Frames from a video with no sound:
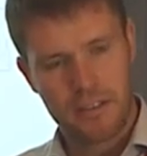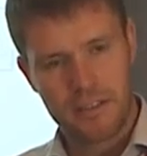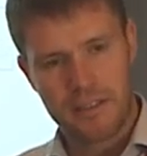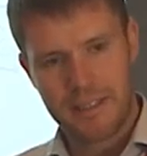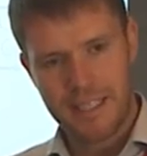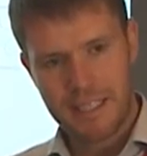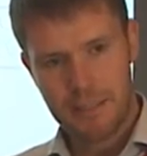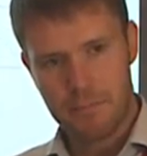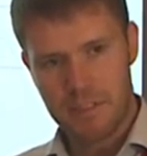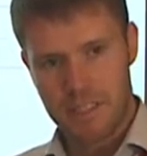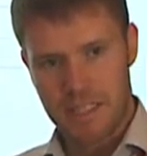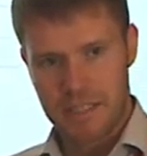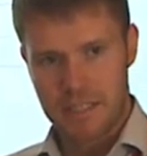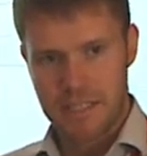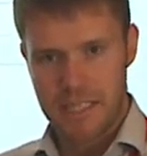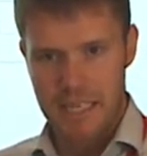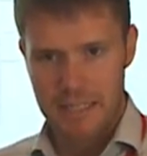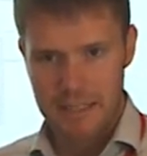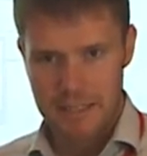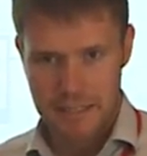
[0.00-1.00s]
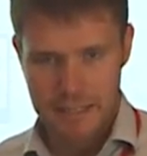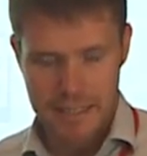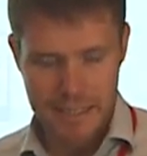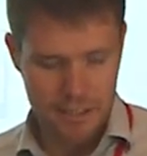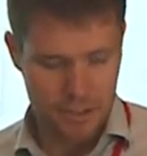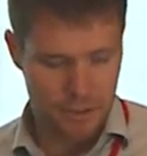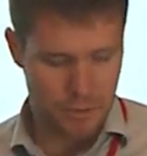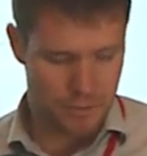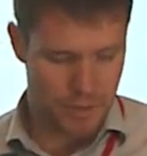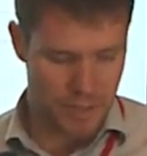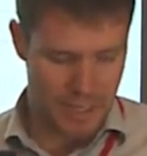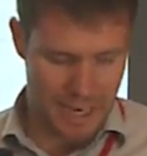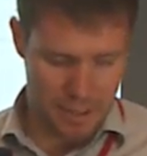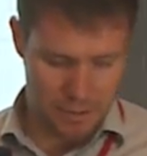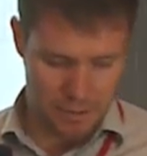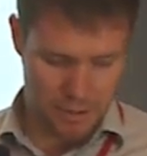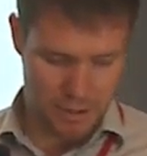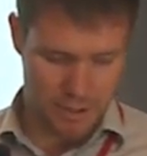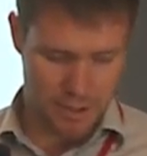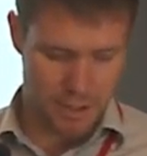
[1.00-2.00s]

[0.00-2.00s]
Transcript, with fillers: an Erasmus exchange needs to fill out